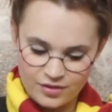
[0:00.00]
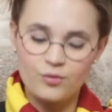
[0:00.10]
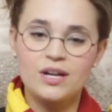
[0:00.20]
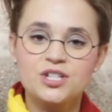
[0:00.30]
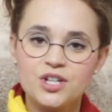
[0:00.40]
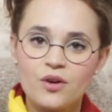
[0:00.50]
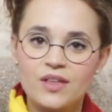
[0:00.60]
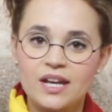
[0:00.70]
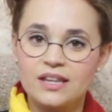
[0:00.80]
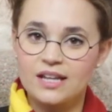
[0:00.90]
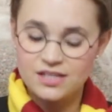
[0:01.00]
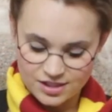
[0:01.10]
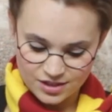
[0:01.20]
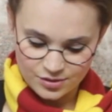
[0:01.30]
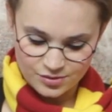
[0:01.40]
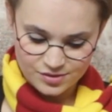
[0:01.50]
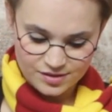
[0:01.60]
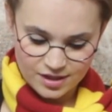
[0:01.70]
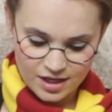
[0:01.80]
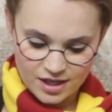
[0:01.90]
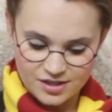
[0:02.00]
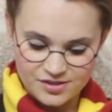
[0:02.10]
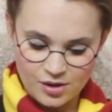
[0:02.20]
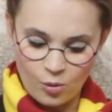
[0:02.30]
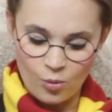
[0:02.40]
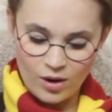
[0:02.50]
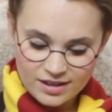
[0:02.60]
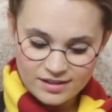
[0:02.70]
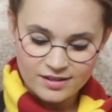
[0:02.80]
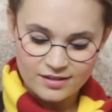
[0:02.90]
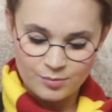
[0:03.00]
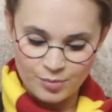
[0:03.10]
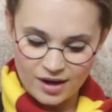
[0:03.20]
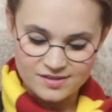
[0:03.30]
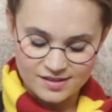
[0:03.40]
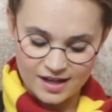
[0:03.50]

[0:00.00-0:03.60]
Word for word: And the ratio that I like to use is one box